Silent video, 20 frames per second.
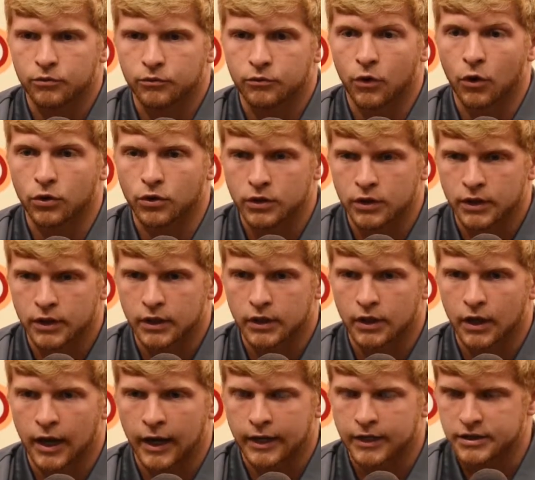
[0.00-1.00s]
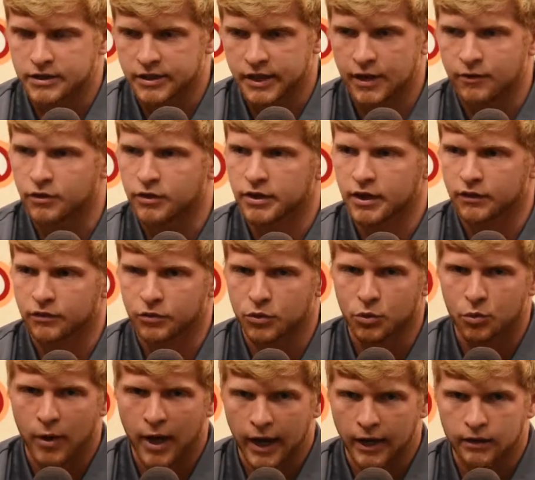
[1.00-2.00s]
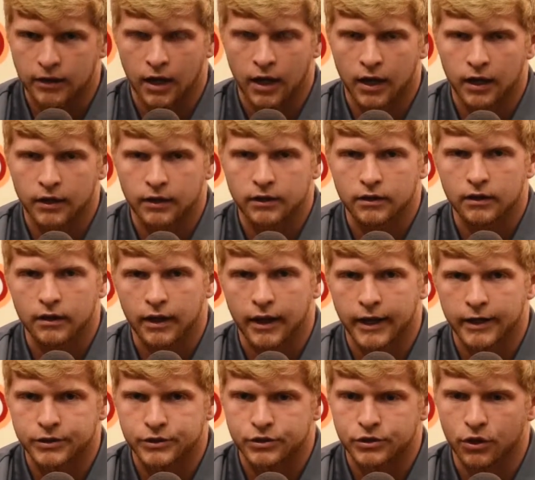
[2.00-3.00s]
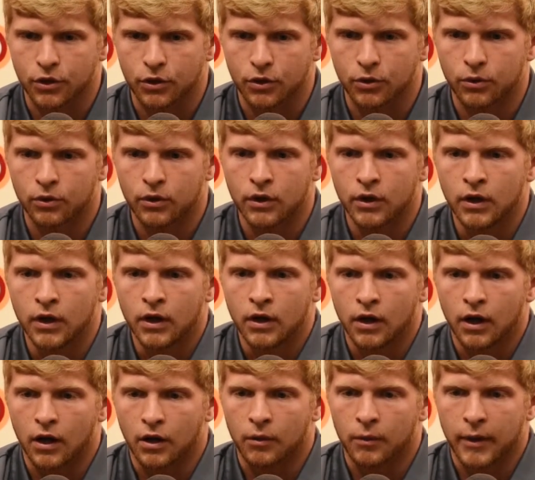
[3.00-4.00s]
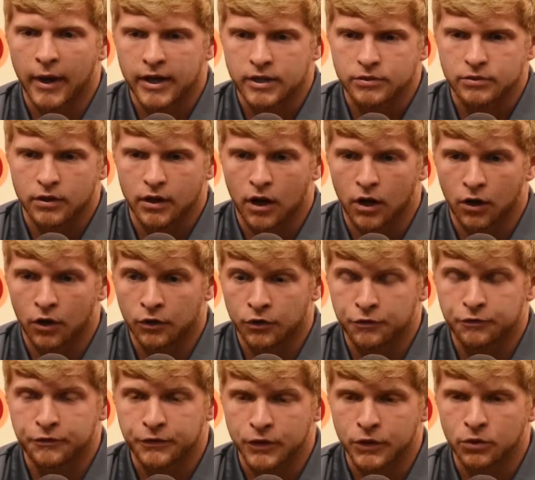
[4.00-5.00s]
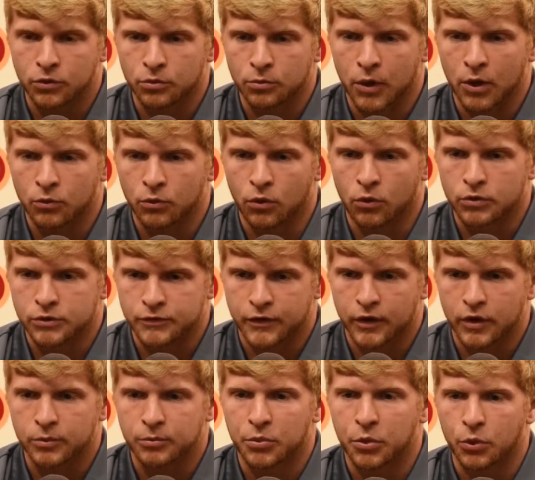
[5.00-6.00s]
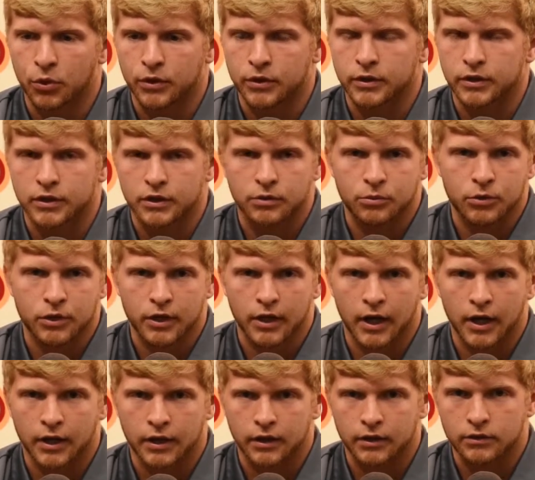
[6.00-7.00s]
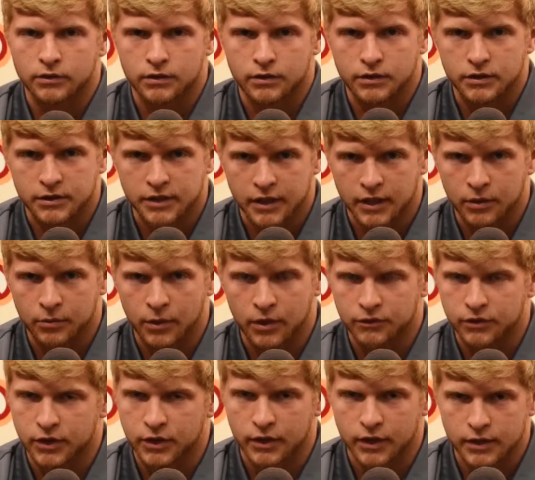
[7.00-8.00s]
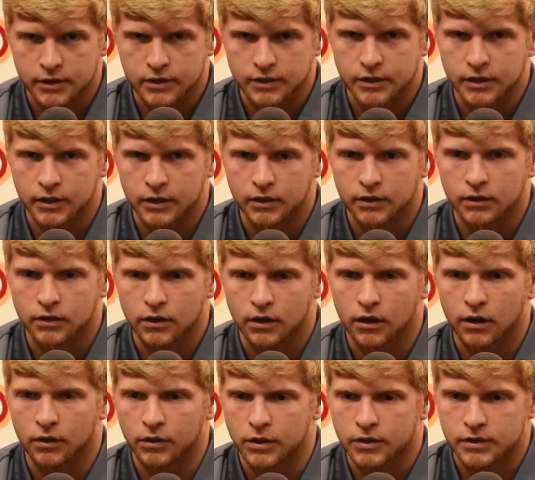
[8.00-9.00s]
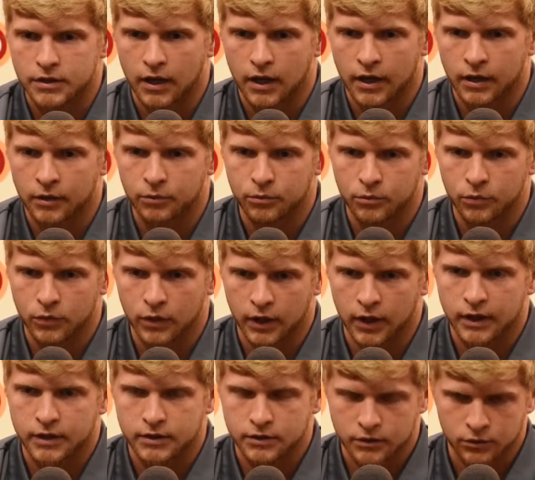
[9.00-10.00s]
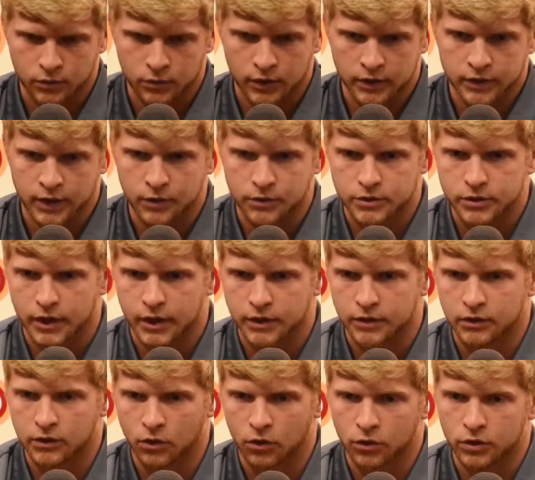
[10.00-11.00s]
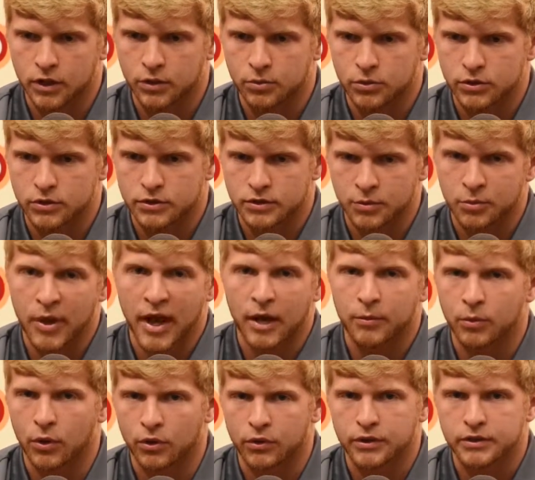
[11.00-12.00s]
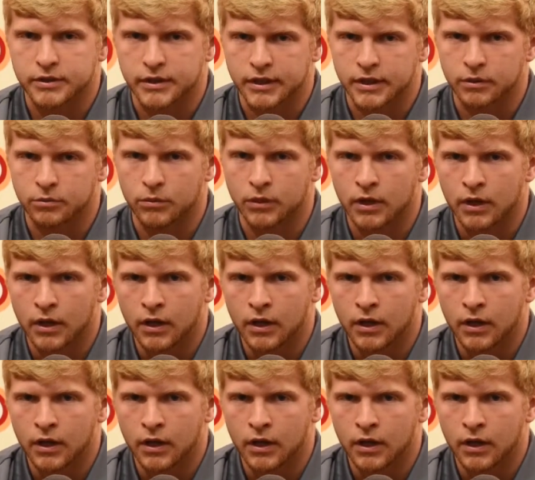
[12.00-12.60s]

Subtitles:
vocally, I can see everything from the back line. And so, as on the field, my role is very important in communicating to the team everything I see. Because I'm like Dan was saying, the goalkeeper is the backbone of the team.